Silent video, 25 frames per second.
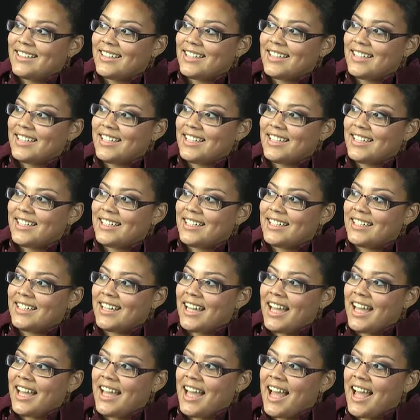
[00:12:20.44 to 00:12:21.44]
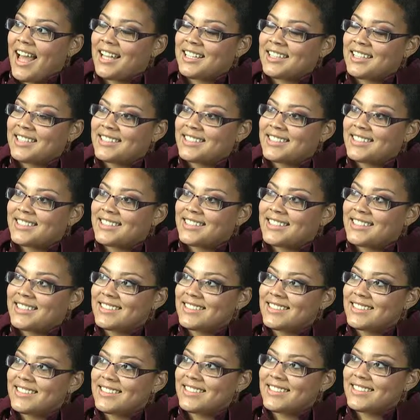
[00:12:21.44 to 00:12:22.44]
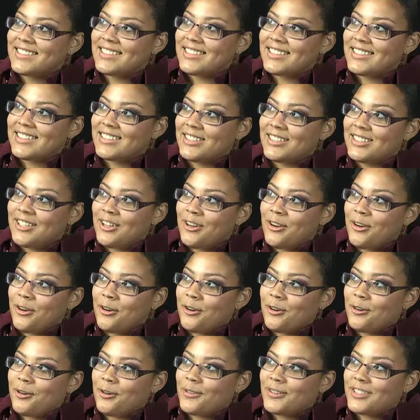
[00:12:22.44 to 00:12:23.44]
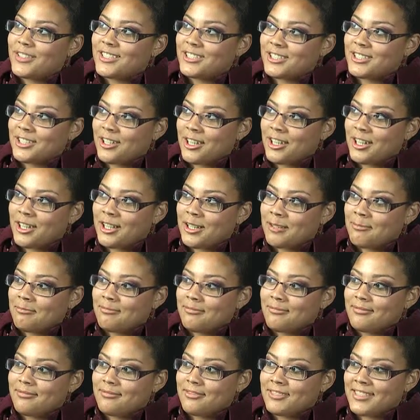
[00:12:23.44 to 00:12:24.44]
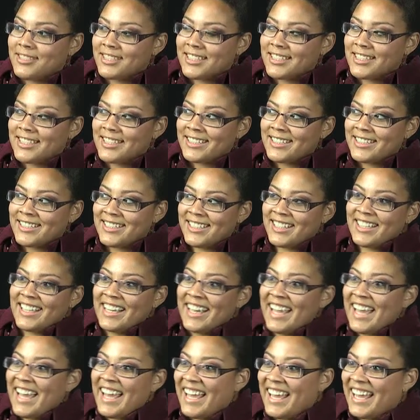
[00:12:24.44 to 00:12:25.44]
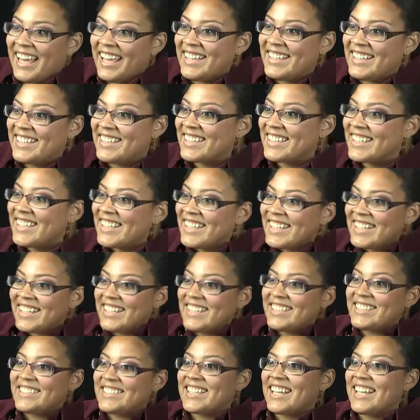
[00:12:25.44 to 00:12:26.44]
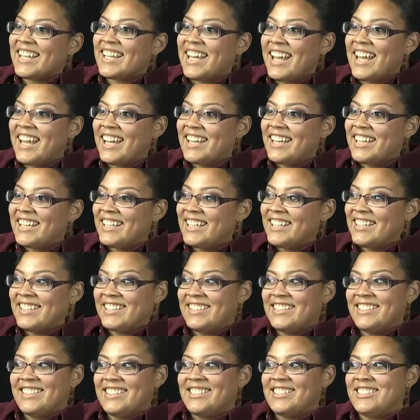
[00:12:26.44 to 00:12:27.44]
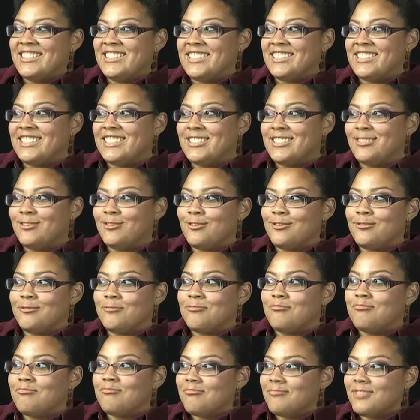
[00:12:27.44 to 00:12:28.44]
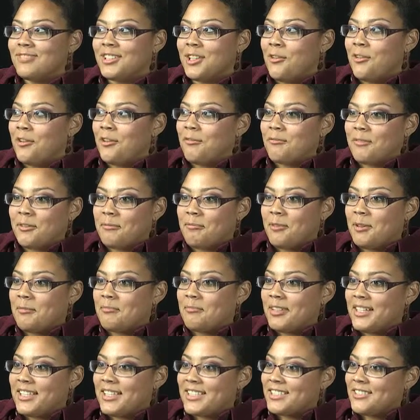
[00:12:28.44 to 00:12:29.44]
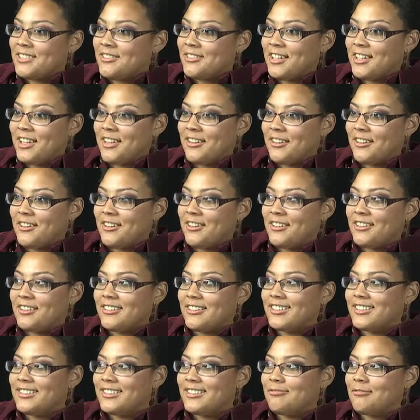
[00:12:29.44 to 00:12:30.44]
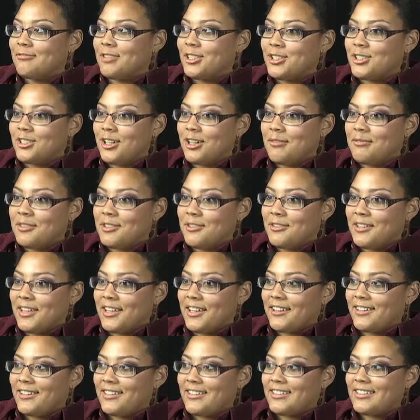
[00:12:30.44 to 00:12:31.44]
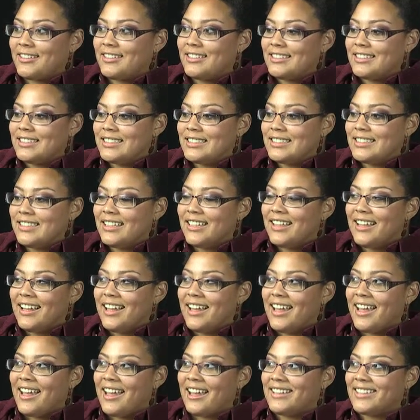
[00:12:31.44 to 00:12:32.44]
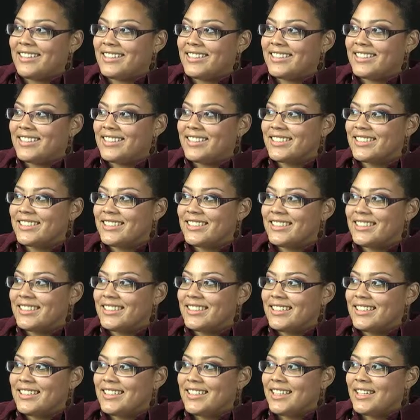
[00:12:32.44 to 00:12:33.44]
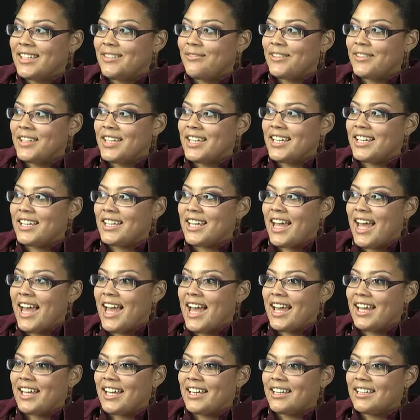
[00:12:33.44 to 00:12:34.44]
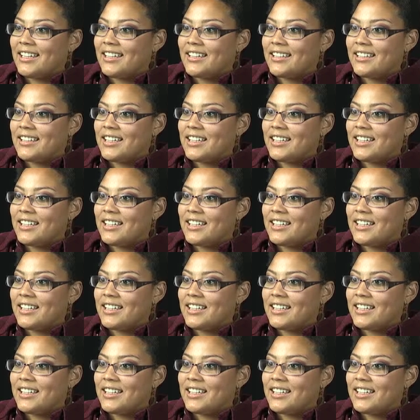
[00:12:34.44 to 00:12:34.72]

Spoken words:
he has no job really, and he's like just going from one place to another, one job to another. And if he had